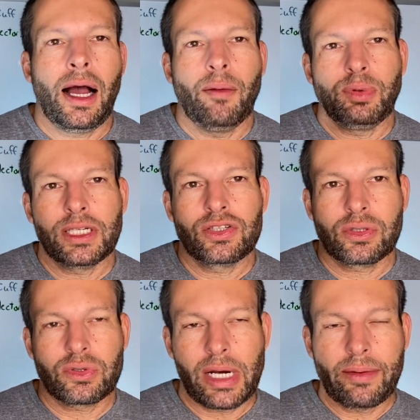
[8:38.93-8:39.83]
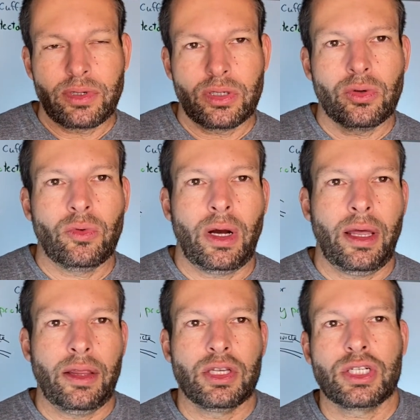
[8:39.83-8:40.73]
Please subscribe to
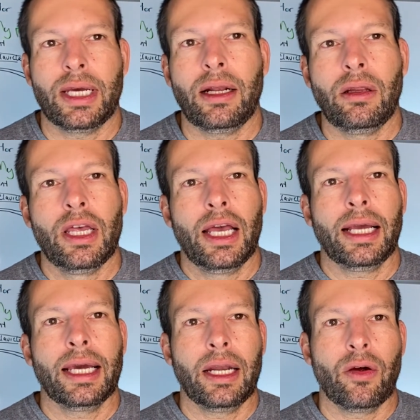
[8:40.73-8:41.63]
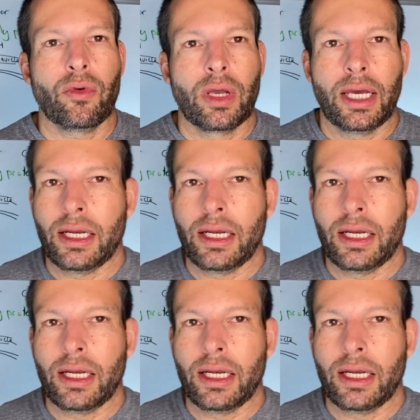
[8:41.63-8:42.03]
the channel. Again, it